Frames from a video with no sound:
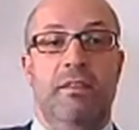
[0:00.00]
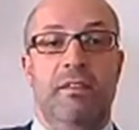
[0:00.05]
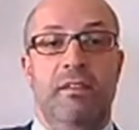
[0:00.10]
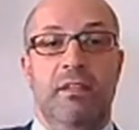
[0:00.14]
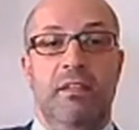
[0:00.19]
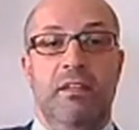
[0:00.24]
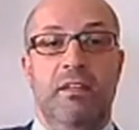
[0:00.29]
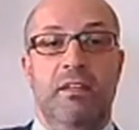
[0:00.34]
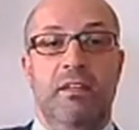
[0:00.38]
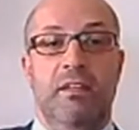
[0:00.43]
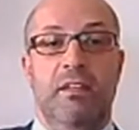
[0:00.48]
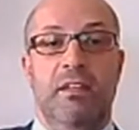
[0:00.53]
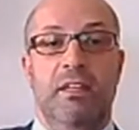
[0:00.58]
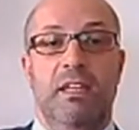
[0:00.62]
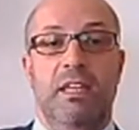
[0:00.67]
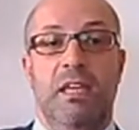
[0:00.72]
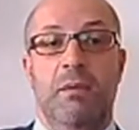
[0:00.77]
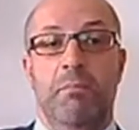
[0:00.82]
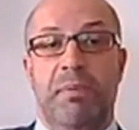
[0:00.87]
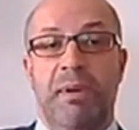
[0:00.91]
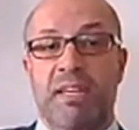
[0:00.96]
The
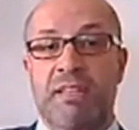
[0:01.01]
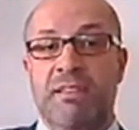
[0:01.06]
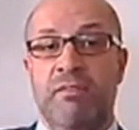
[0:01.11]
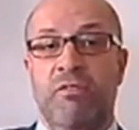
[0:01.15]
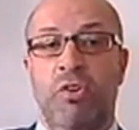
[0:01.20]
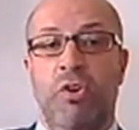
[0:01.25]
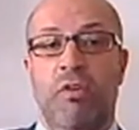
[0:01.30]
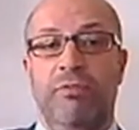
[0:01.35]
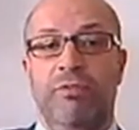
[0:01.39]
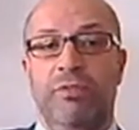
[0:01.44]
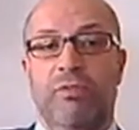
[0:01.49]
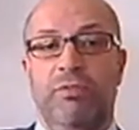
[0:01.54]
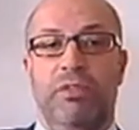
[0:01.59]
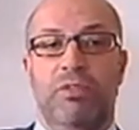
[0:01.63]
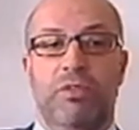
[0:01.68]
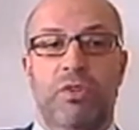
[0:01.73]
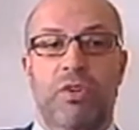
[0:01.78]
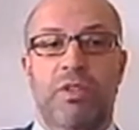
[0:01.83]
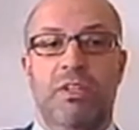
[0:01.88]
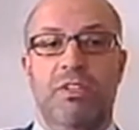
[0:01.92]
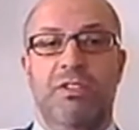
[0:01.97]
impressive growth of
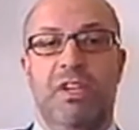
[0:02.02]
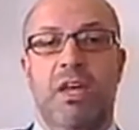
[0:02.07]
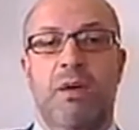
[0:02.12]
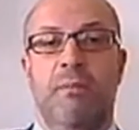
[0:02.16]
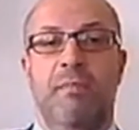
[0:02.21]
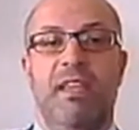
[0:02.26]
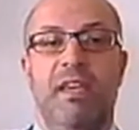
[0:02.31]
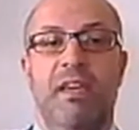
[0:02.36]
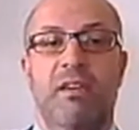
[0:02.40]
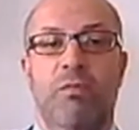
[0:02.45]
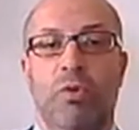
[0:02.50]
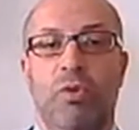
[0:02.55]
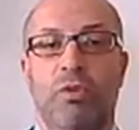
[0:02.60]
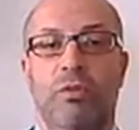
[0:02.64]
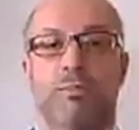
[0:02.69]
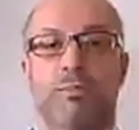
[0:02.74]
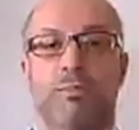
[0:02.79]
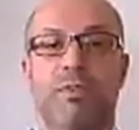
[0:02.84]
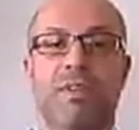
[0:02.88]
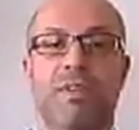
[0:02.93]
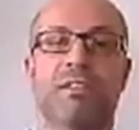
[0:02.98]
the Turkish M&A
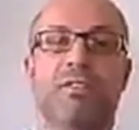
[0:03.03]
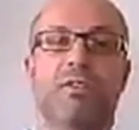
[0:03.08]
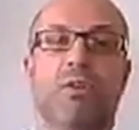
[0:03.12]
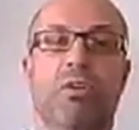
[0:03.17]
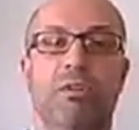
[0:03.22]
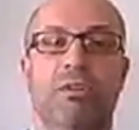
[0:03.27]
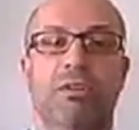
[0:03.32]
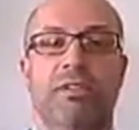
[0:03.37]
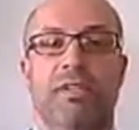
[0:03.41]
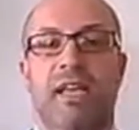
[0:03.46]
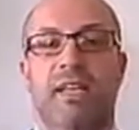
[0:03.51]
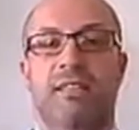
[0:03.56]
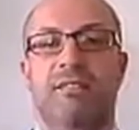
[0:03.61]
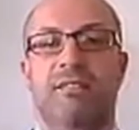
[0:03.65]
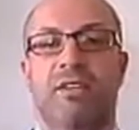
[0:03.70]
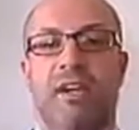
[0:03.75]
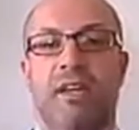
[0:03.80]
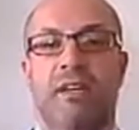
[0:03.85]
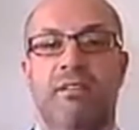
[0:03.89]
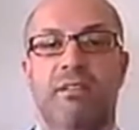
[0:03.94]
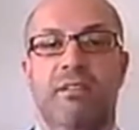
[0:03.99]
volumes has already
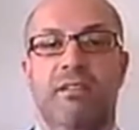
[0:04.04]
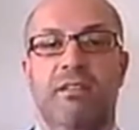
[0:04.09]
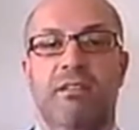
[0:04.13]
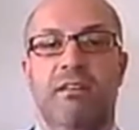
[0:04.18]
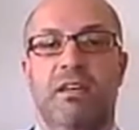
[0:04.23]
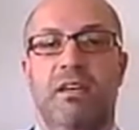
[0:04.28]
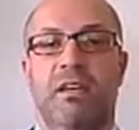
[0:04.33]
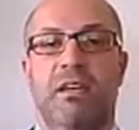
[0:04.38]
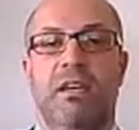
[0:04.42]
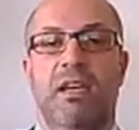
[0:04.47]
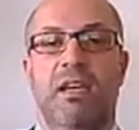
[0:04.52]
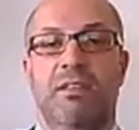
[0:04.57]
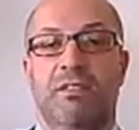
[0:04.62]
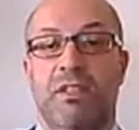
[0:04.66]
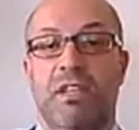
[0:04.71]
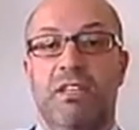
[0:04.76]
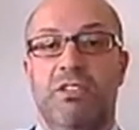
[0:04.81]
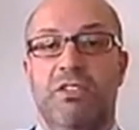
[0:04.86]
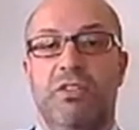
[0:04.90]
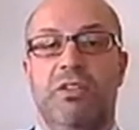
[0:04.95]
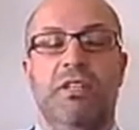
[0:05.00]
attracted
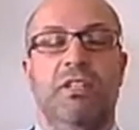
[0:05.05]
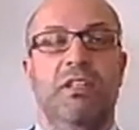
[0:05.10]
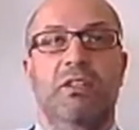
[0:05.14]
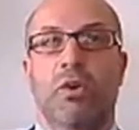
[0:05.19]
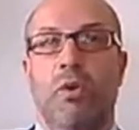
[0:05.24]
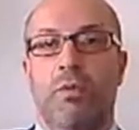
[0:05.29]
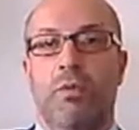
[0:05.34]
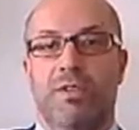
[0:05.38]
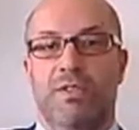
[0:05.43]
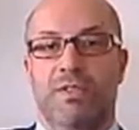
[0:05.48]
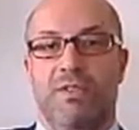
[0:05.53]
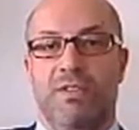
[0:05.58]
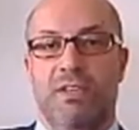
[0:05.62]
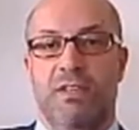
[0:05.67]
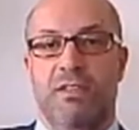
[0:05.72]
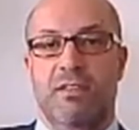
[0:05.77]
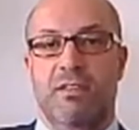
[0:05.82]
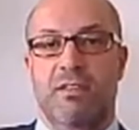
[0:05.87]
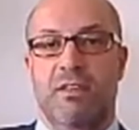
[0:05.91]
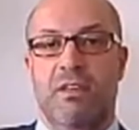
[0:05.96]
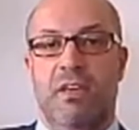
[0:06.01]
uh, attention in
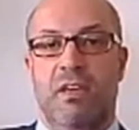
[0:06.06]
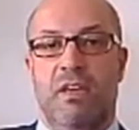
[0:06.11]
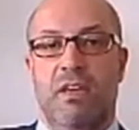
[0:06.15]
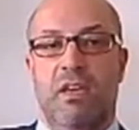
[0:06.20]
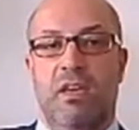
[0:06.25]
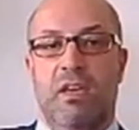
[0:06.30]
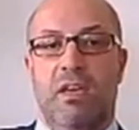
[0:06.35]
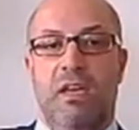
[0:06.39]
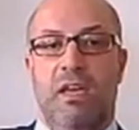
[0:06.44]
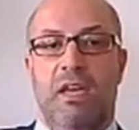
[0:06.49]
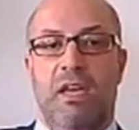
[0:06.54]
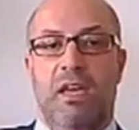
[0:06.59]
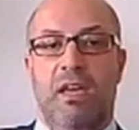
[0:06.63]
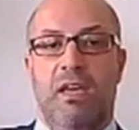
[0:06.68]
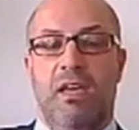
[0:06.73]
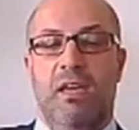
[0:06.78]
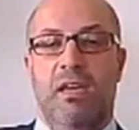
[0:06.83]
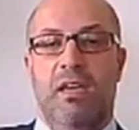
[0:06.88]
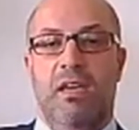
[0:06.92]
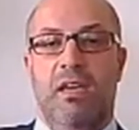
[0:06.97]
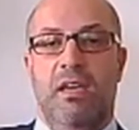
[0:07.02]
overseas, uh,
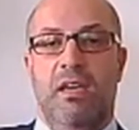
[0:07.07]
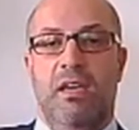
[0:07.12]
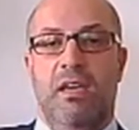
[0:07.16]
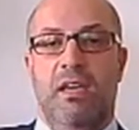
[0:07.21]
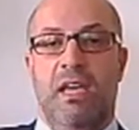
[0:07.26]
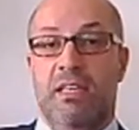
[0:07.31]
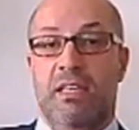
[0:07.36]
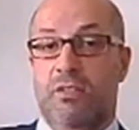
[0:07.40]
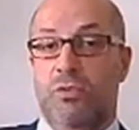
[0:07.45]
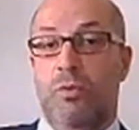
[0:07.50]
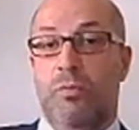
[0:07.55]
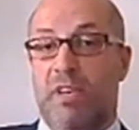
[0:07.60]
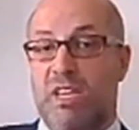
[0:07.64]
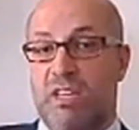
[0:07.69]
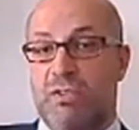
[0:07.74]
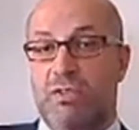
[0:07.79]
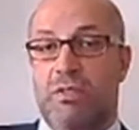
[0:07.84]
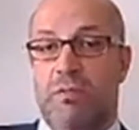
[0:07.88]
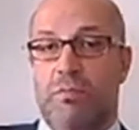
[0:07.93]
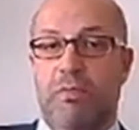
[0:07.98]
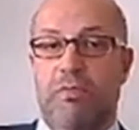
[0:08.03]
as you
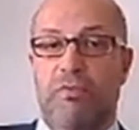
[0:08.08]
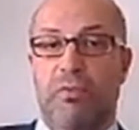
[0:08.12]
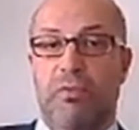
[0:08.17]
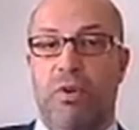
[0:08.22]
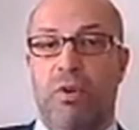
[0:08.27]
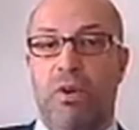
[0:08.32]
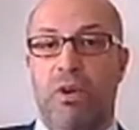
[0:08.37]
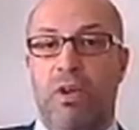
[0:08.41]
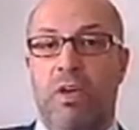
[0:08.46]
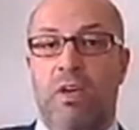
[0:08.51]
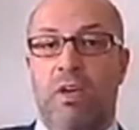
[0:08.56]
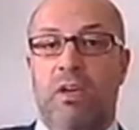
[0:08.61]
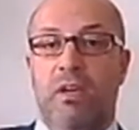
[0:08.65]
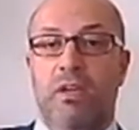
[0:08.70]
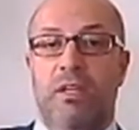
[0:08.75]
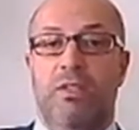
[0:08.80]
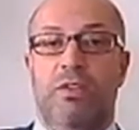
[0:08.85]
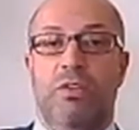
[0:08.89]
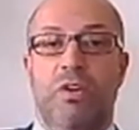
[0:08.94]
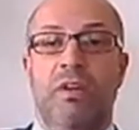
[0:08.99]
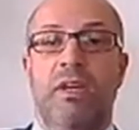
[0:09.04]
mentioned before.
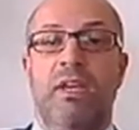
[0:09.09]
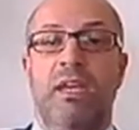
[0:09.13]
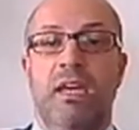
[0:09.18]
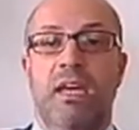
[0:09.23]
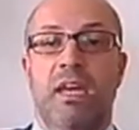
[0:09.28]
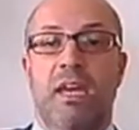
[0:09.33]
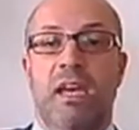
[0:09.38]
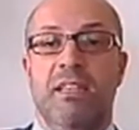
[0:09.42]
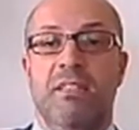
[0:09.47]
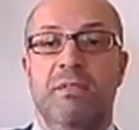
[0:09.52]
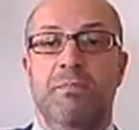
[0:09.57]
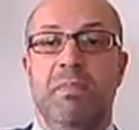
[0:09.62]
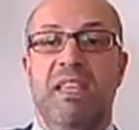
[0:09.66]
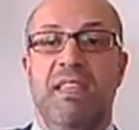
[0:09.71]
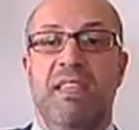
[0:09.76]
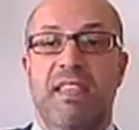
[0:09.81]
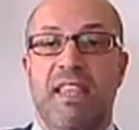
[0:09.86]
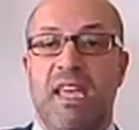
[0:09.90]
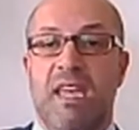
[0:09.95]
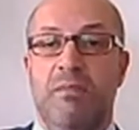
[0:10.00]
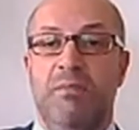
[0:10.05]
Turkey has
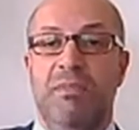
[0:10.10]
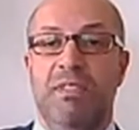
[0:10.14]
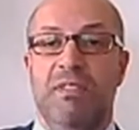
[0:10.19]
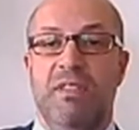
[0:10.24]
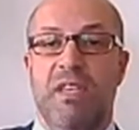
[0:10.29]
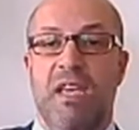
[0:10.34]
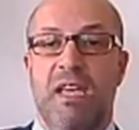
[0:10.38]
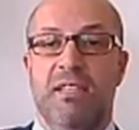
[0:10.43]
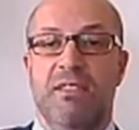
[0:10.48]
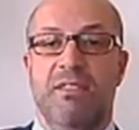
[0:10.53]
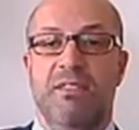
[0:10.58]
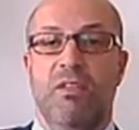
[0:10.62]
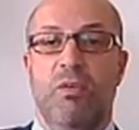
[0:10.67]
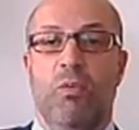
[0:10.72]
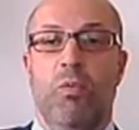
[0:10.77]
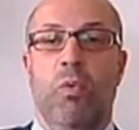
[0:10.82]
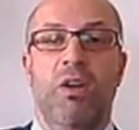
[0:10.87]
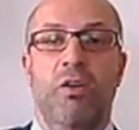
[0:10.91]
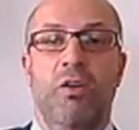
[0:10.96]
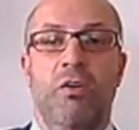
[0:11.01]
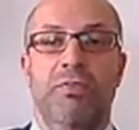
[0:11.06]
been named as
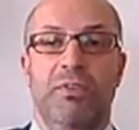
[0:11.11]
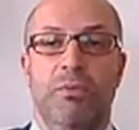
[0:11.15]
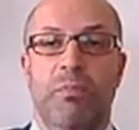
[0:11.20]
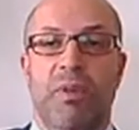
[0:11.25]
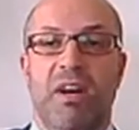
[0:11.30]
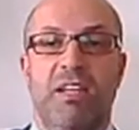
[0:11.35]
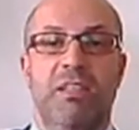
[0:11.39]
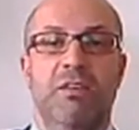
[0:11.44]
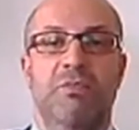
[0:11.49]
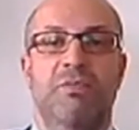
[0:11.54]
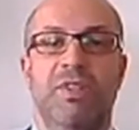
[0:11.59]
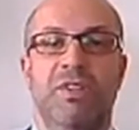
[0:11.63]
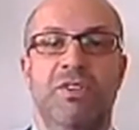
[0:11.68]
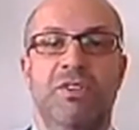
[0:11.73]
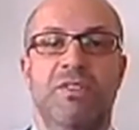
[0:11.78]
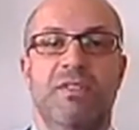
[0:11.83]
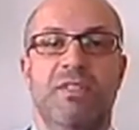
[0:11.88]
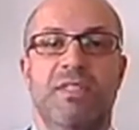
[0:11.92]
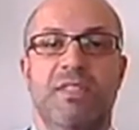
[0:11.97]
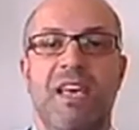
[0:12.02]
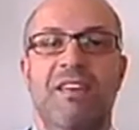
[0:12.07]
one of the
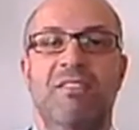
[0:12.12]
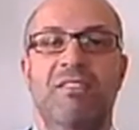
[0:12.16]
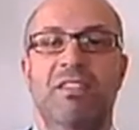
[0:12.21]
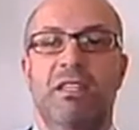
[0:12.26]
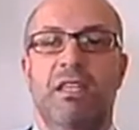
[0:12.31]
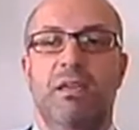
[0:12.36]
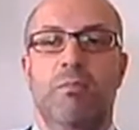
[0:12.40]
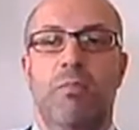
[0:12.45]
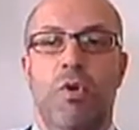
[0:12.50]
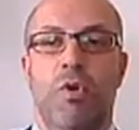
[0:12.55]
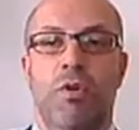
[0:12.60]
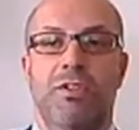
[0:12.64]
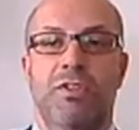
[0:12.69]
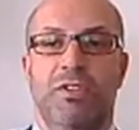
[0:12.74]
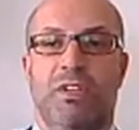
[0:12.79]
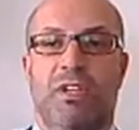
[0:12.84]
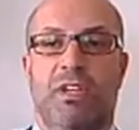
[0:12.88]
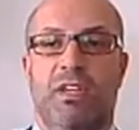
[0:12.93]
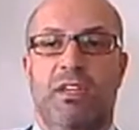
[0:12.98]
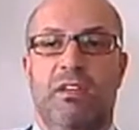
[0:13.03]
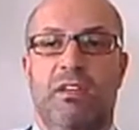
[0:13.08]
magnificent seven
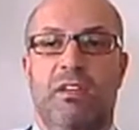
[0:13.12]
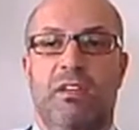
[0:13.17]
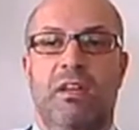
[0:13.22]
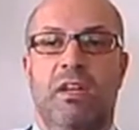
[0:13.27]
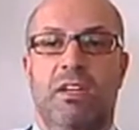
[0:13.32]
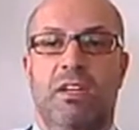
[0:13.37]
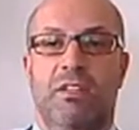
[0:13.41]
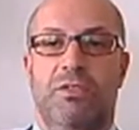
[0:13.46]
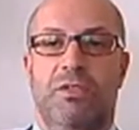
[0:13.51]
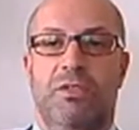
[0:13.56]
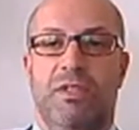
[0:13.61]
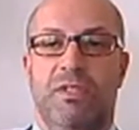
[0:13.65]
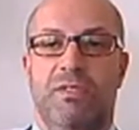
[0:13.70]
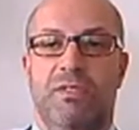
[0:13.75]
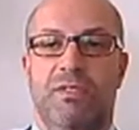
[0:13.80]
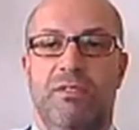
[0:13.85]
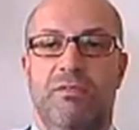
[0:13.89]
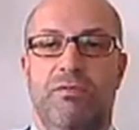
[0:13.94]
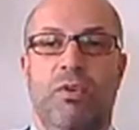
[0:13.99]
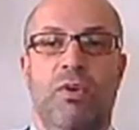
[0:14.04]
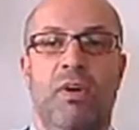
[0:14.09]
emerging
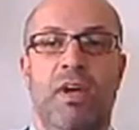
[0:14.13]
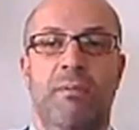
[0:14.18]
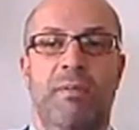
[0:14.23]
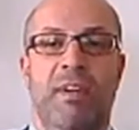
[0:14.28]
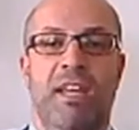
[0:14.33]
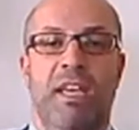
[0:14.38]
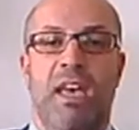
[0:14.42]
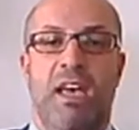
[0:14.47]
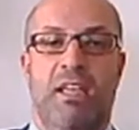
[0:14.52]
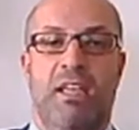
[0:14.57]
countries for M&A